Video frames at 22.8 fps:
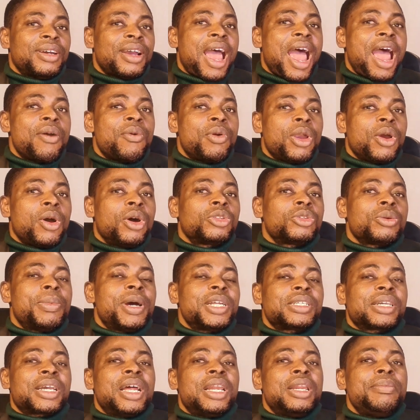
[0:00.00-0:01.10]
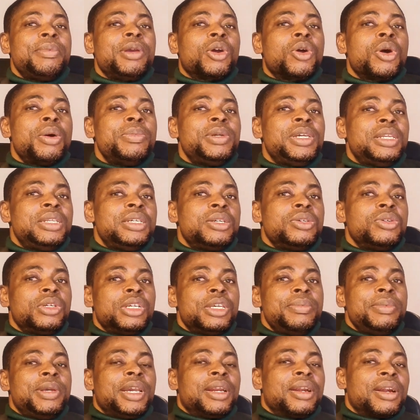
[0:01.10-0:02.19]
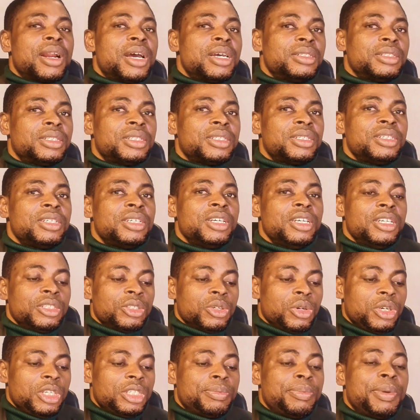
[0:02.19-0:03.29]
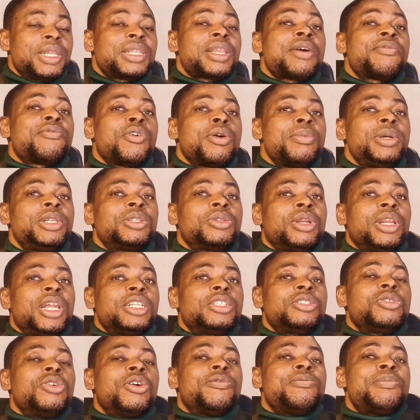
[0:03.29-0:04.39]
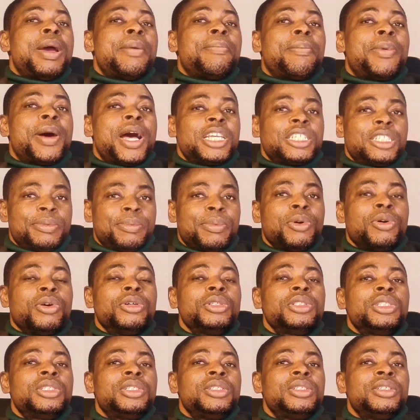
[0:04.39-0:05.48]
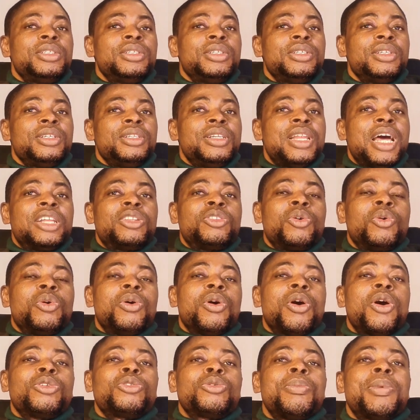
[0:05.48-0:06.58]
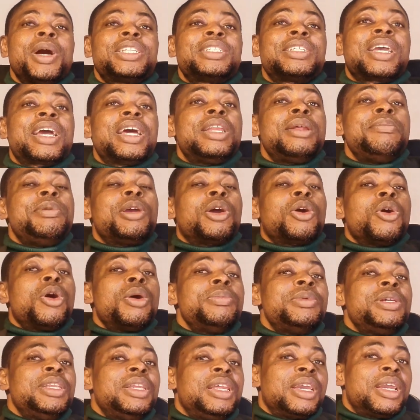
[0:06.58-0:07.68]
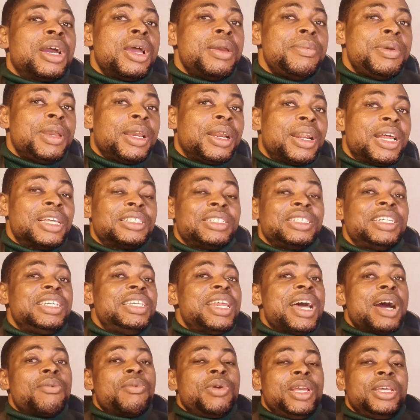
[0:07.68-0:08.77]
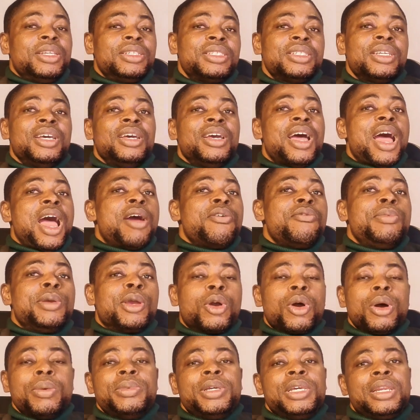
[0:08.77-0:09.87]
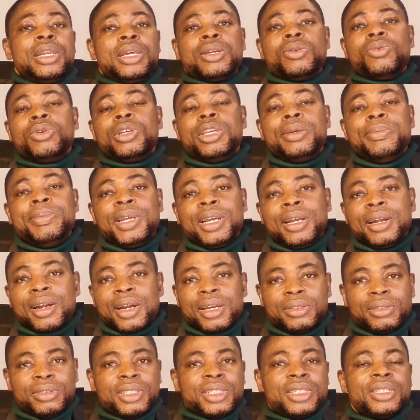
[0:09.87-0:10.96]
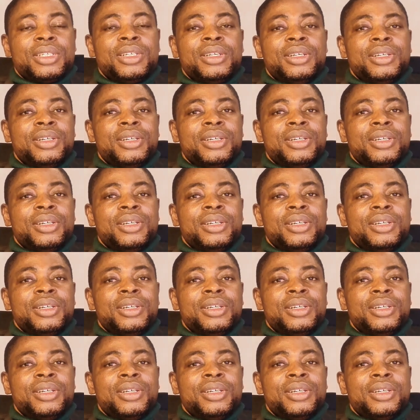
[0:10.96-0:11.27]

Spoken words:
I will automatically become illegal immigrant. So it's better for me to let go of my passport than to automatically become illegal immigrants. Either ways, I will become illegal immigrant.